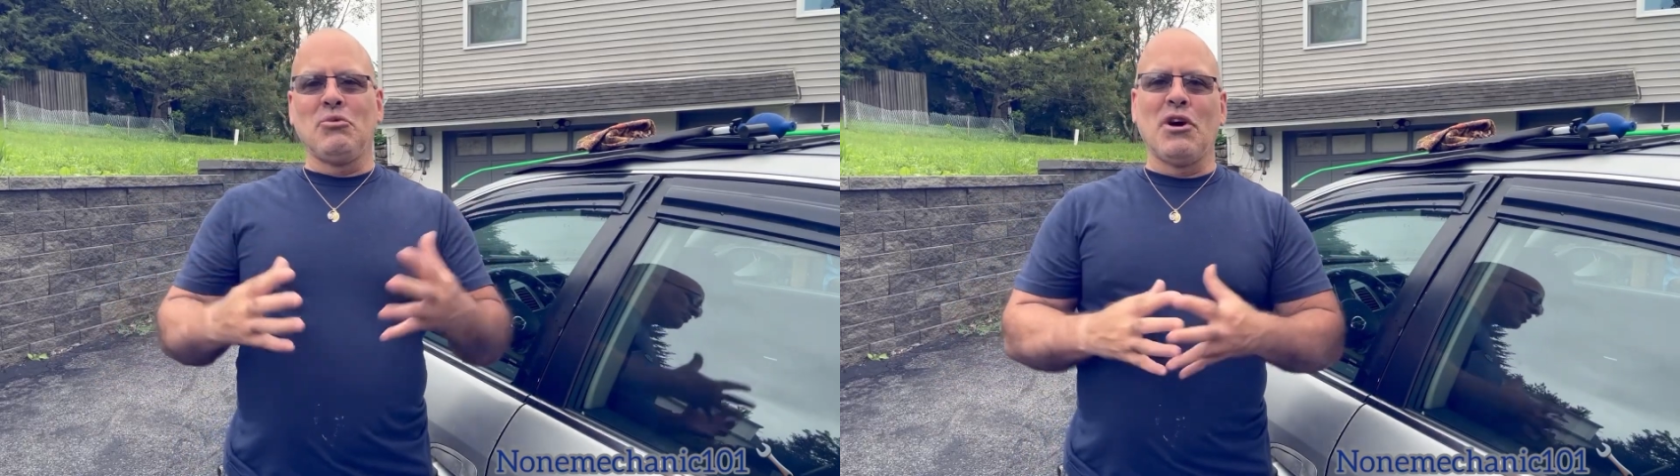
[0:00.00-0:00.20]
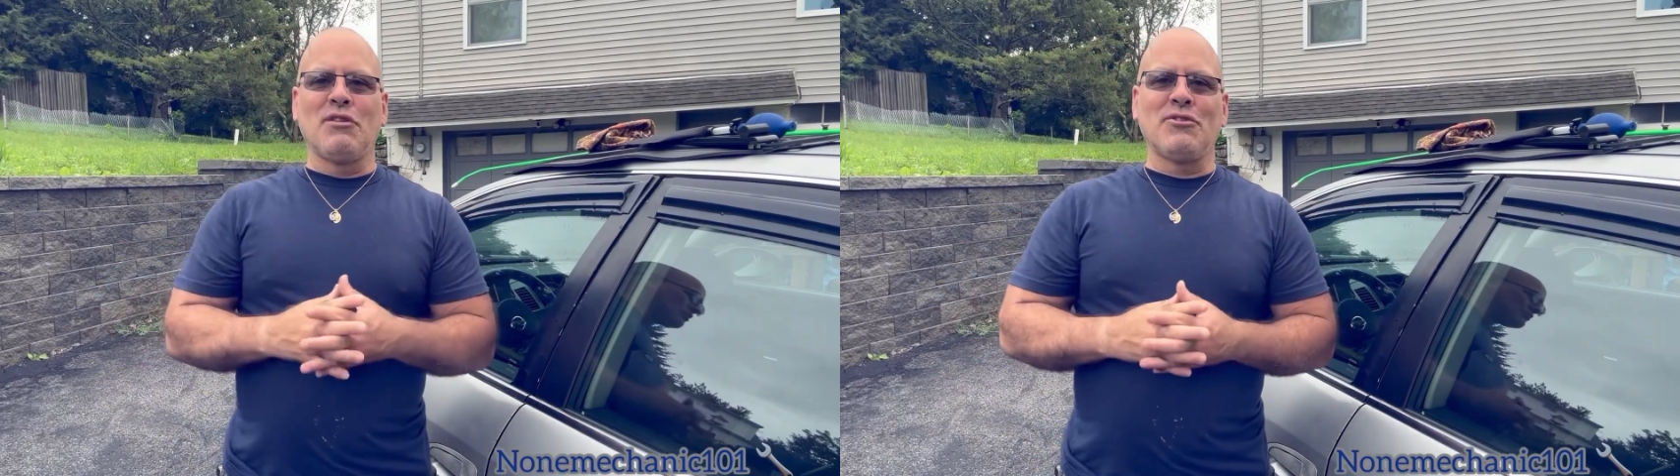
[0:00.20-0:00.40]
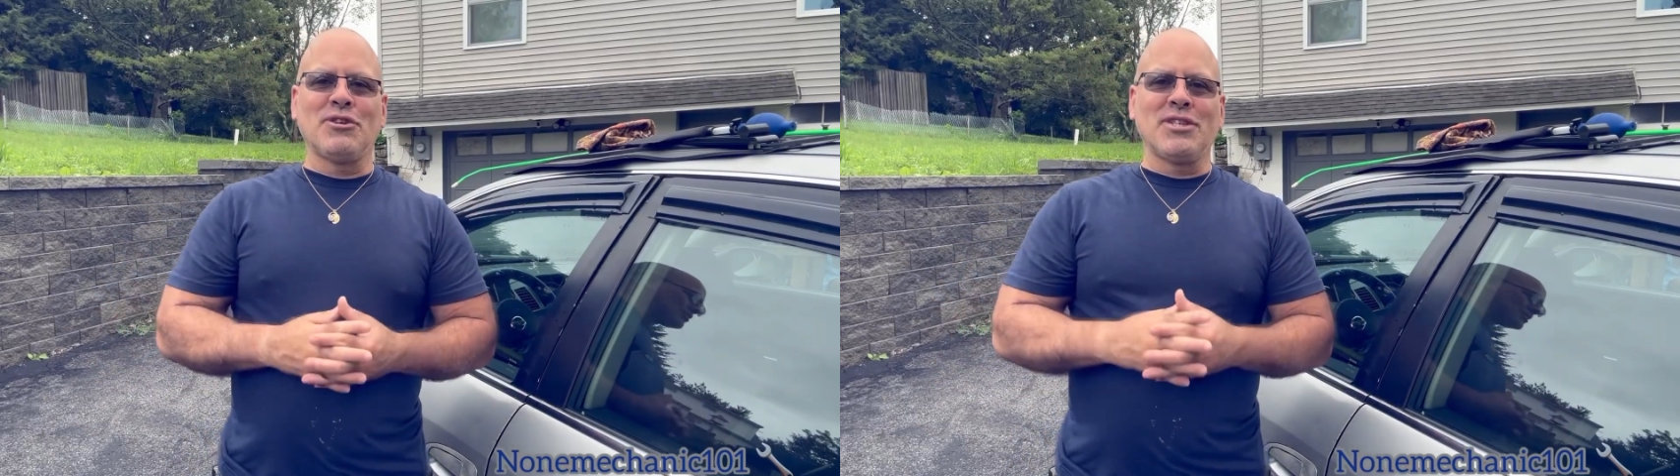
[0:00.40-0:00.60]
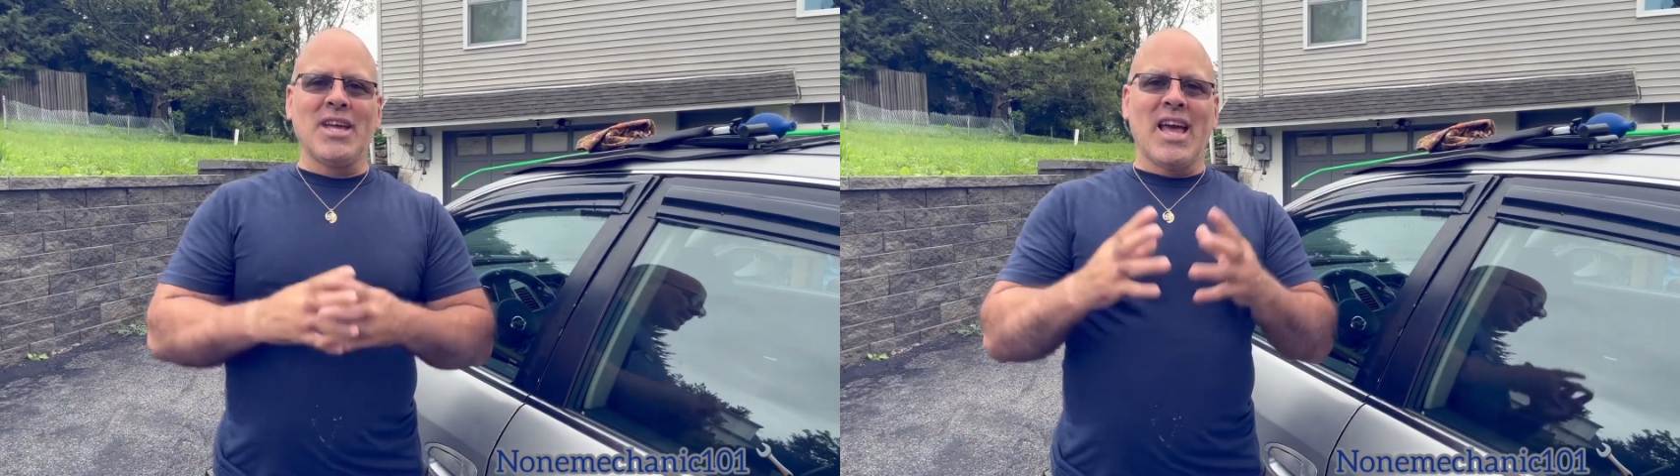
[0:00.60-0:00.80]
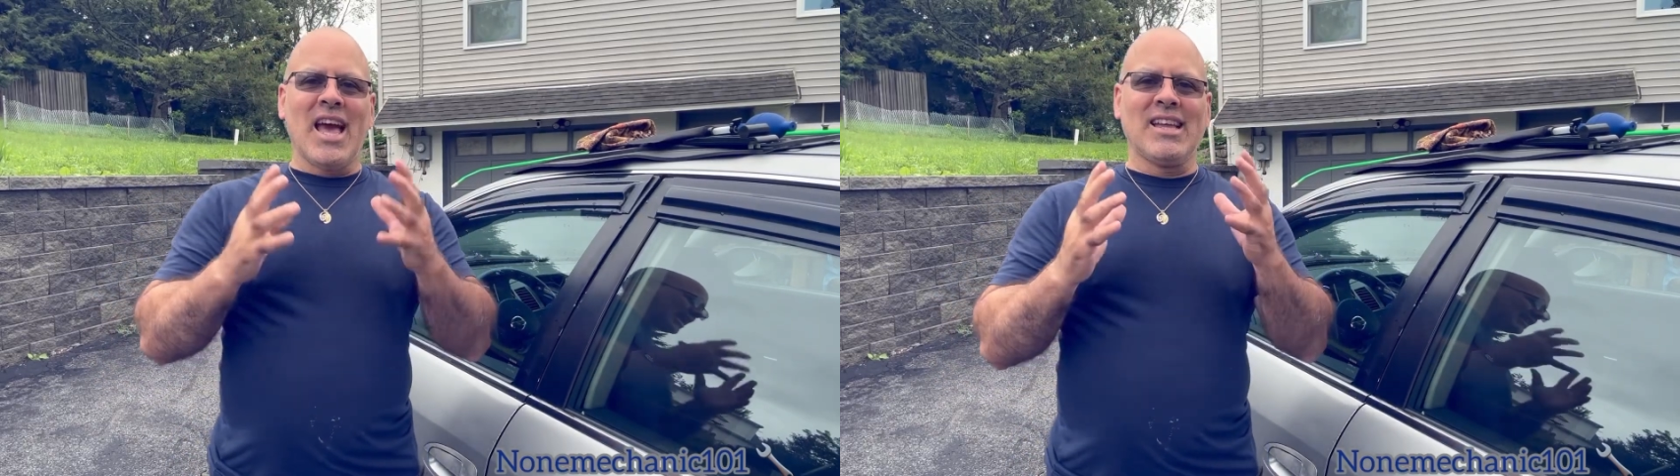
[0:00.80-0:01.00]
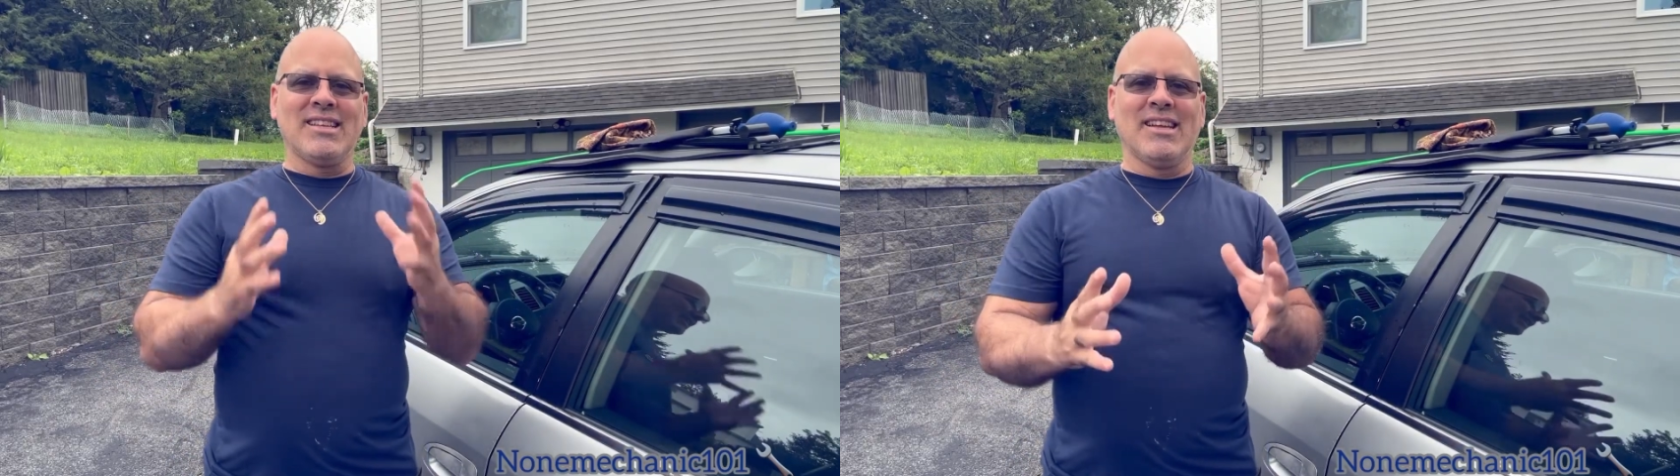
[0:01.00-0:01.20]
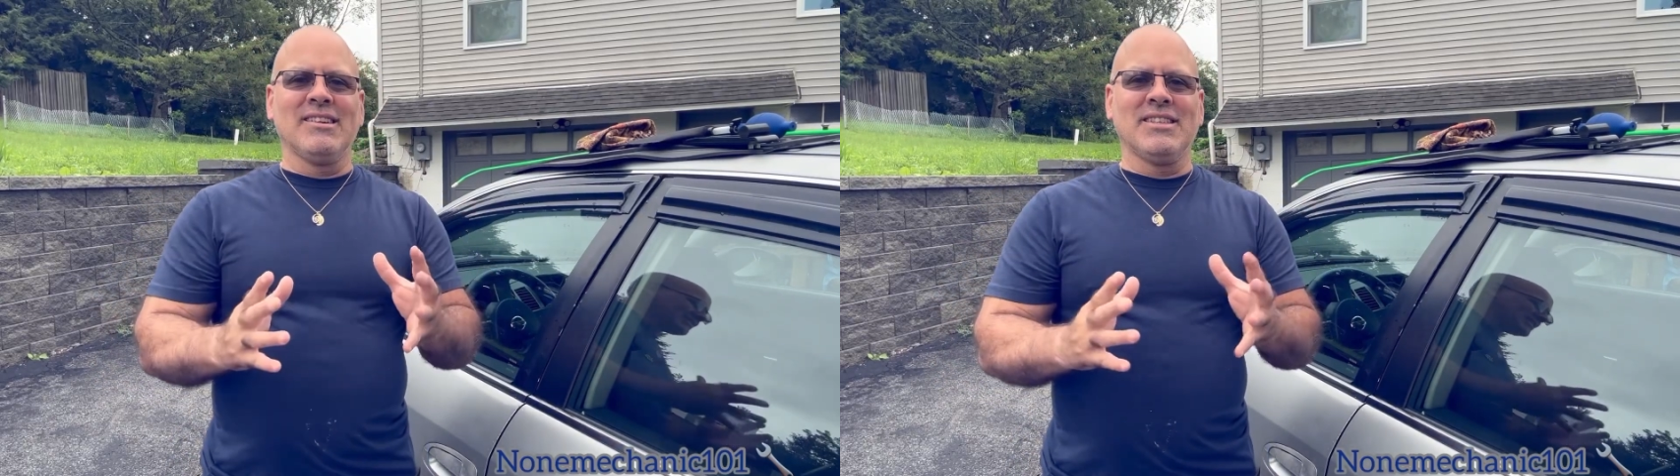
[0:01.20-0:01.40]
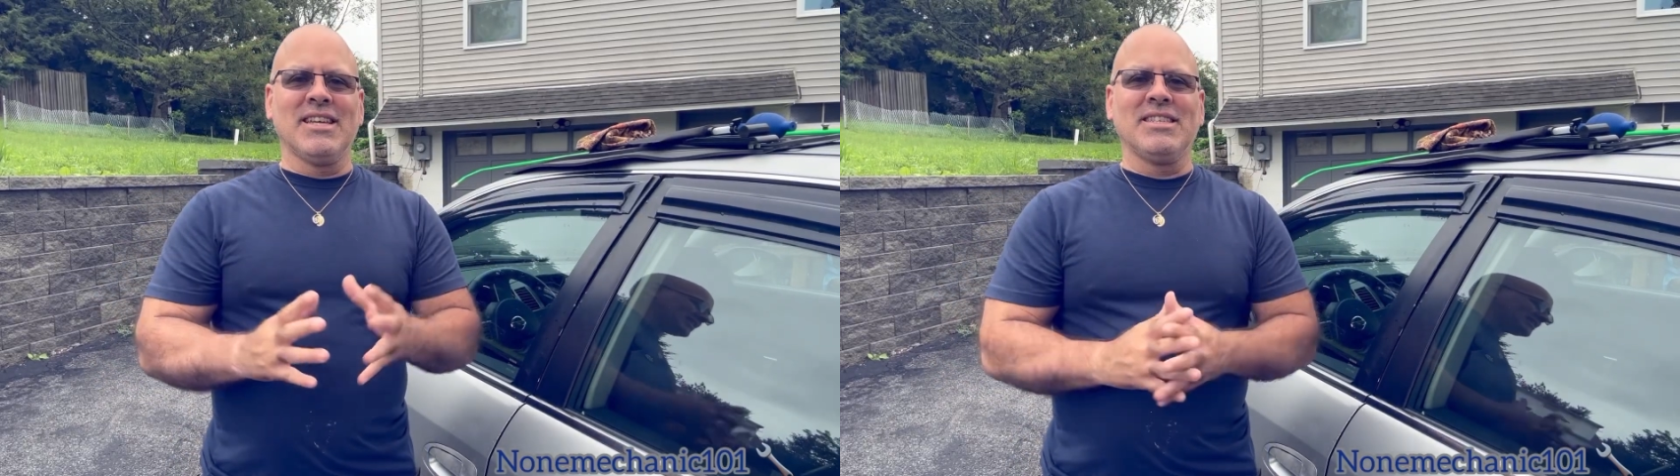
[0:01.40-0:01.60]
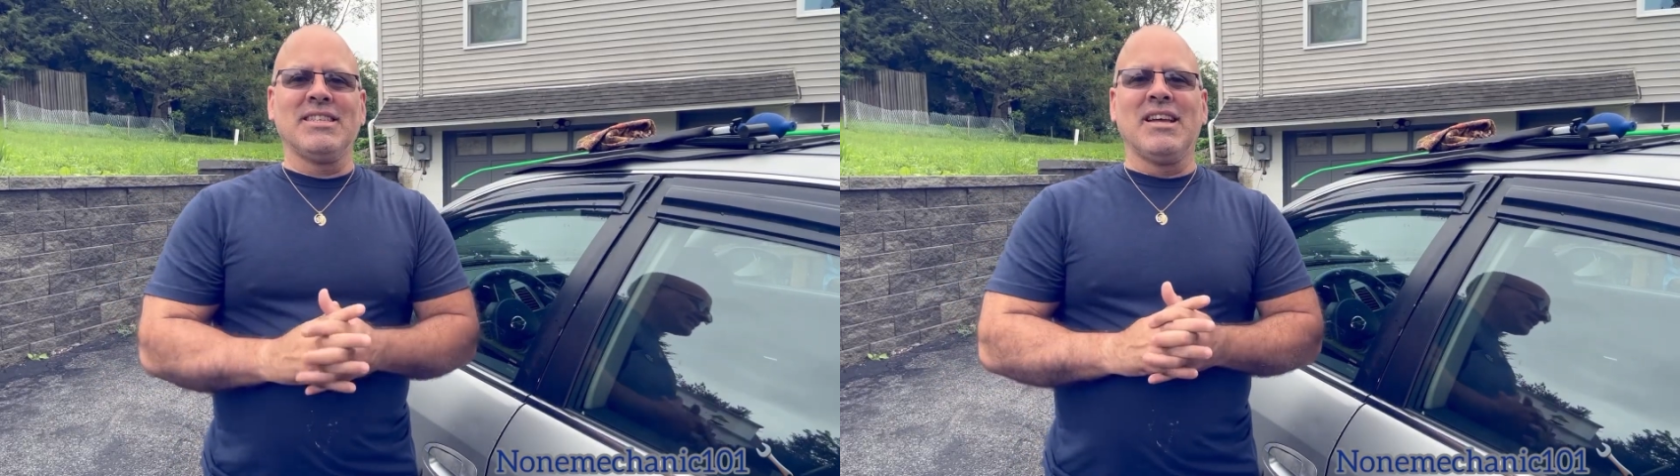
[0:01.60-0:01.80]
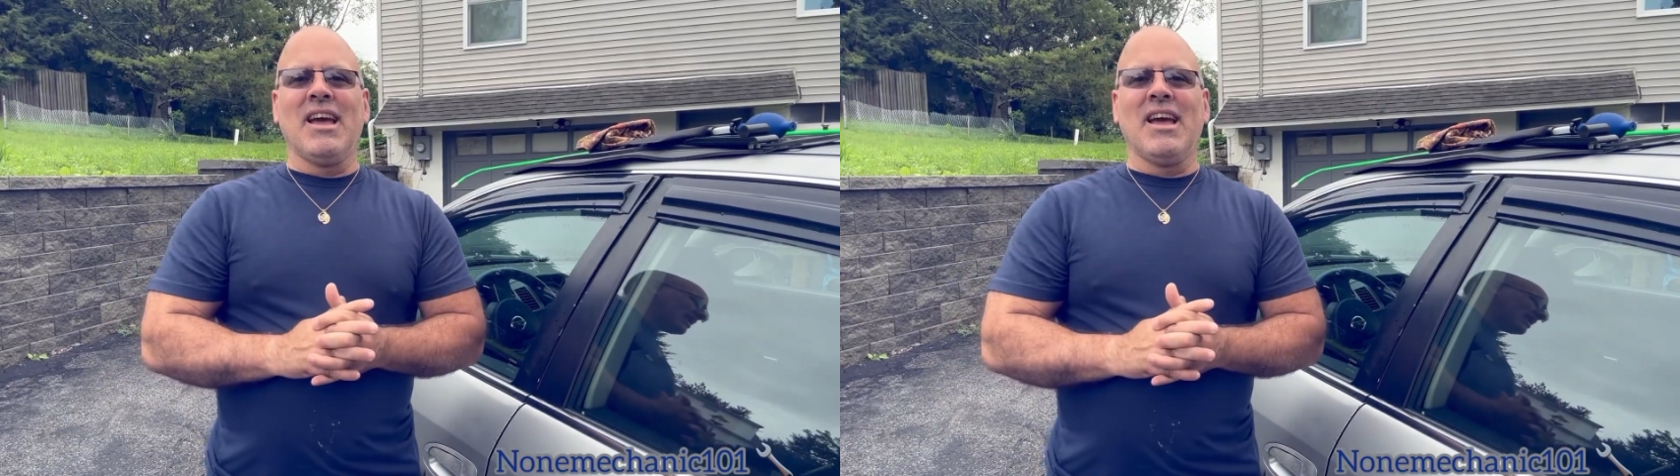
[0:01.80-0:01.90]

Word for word: one of us has done this